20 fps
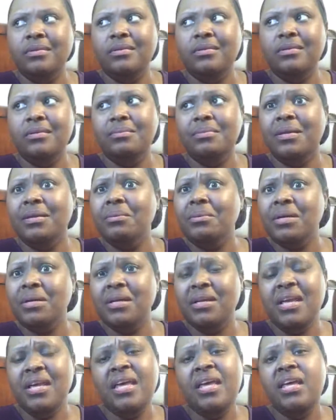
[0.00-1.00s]
I'm like, what?
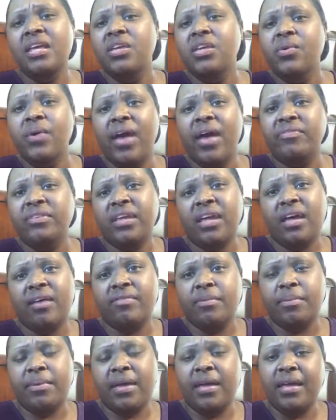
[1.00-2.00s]
You have to have
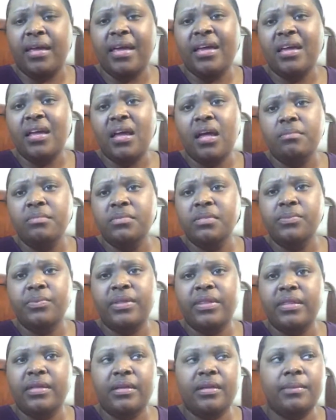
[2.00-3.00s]
the pancake. It comes
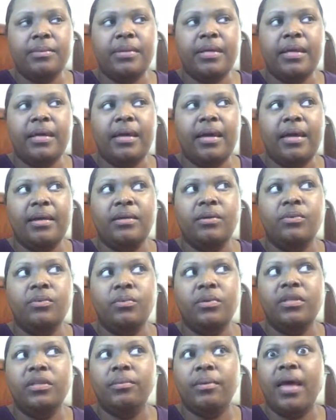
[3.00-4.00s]
with it. I'm like, I don't
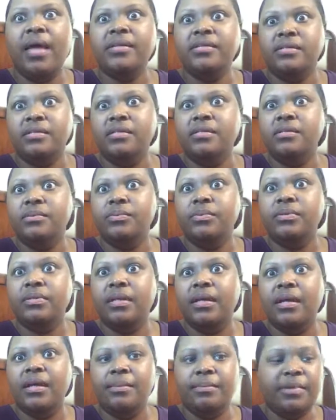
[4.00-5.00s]
want the, I just want the
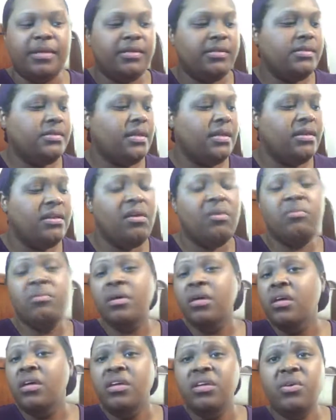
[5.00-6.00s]
omelet. She's like, no,
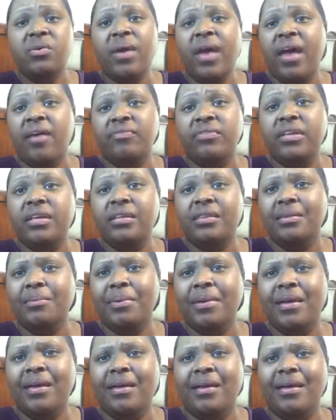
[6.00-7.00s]
you have to get the
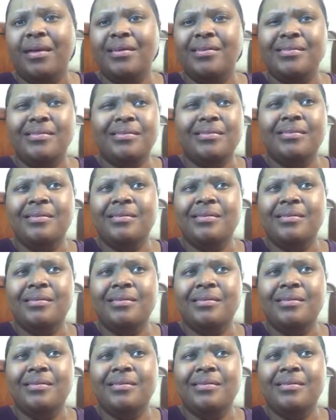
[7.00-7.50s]
pancakes.